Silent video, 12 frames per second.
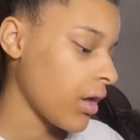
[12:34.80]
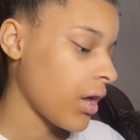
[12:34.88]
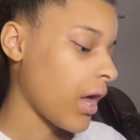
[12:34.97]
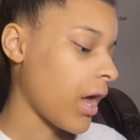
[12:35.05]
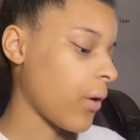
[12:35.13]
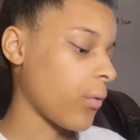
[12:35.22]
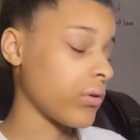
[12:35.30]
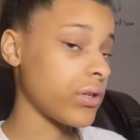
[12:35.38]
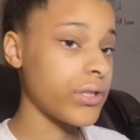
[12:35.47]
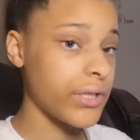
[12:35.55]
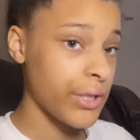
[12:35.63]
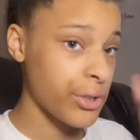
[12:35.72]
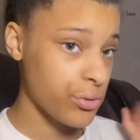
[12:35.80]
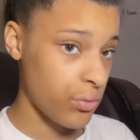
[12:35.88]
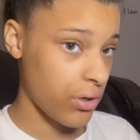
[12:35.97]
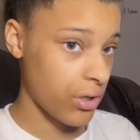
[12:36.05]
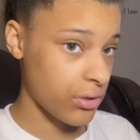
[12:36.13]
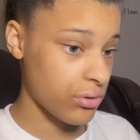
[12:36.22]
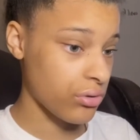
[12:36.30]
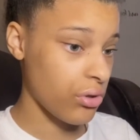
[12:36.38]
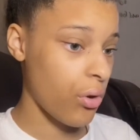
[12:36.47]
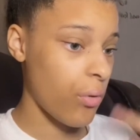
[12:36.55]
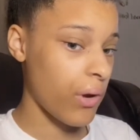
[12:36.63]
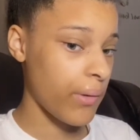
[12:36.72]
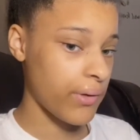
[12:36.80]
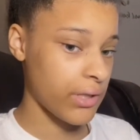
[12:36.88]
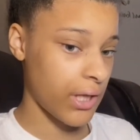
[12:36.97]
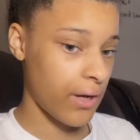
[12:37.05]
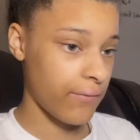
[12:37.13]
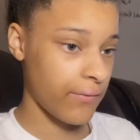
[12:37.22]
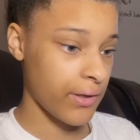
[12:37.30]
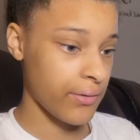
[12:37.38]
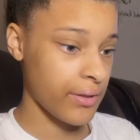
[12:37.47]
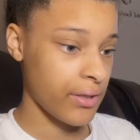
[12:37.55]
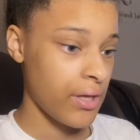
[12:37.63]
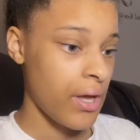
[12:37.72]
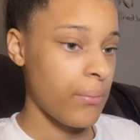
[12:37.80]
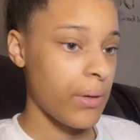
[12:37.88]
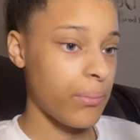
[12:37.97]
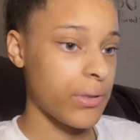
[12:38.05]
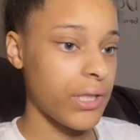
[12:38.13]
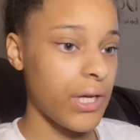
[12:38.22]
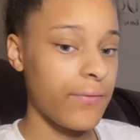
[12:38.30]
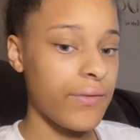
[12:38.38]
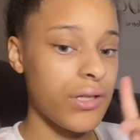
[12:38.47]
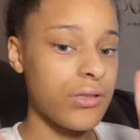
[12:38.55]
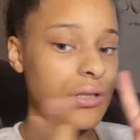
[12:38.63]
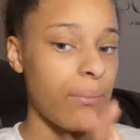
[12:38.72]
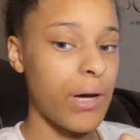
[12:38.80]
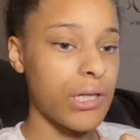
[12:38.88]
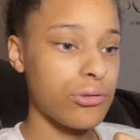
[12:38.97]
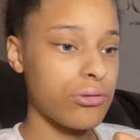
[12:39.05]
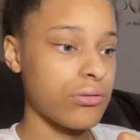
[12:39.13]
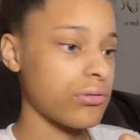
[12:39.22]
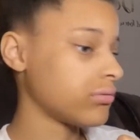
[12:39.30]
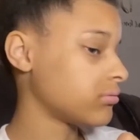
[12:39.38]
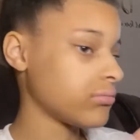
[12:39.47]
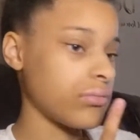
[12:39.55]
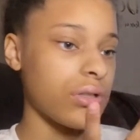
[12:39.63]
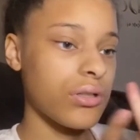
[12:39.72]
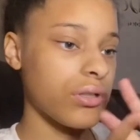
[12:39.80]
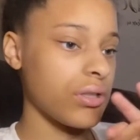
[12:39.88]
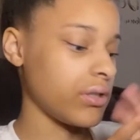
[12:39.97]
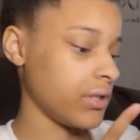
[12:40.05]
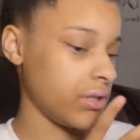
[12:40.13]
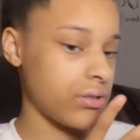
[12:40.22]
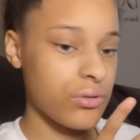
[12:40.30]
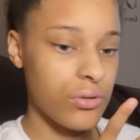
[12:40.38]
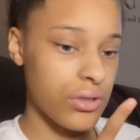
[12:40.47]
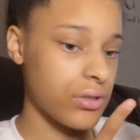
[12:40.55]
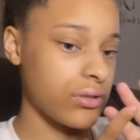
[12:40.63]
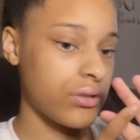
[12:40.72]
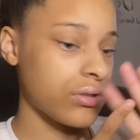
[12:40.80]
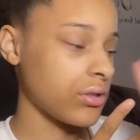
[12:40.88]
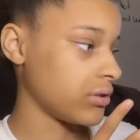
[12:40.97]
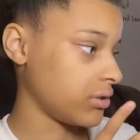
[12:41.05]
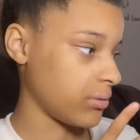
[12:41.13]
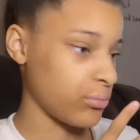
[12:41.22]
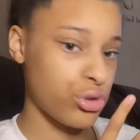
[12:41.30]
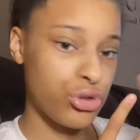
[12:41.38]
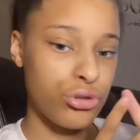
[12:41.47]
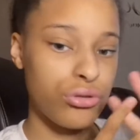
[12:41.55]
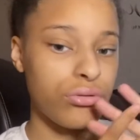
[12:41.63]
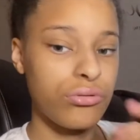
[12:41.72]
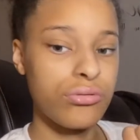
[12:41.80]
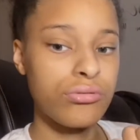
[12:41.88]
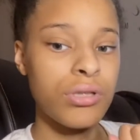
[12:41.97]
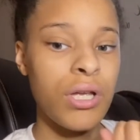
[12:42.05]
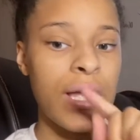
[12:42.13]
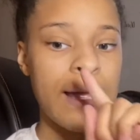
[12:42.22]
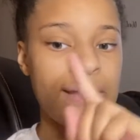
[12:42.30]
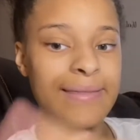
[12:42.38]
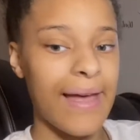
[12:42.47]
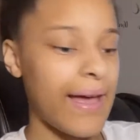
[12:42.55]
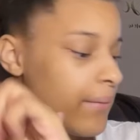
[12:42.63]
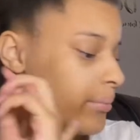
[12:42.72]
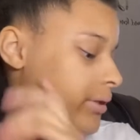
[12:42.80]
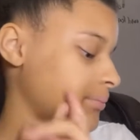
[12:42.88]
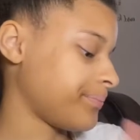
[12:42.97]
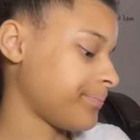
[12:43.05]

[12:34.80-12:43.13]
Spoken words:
I ordered these shorts to go with my birthday outfit. My birthday outfit is the bodysuit, these shorts, them shoes, that have been.